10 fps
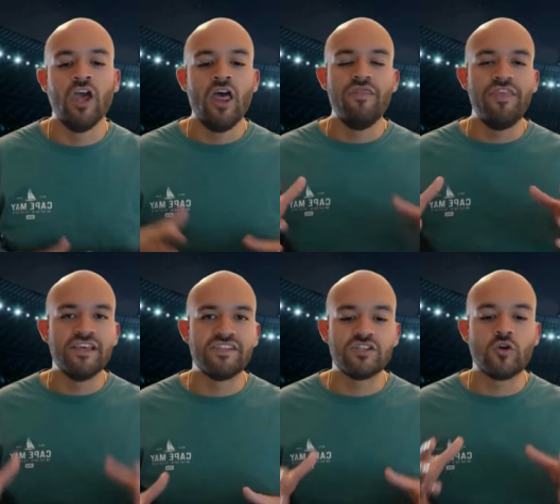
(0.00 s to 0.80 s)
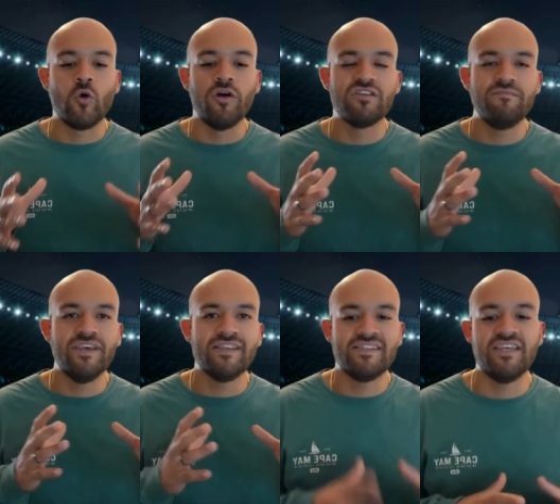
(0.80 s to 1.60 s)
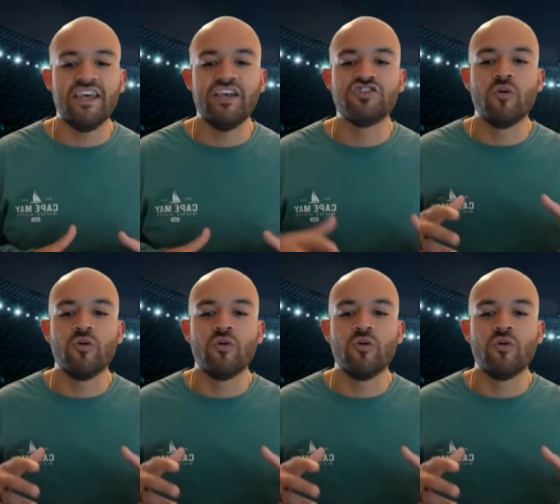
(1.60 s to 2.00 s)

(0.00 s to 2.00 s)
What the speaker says: This is going to be teased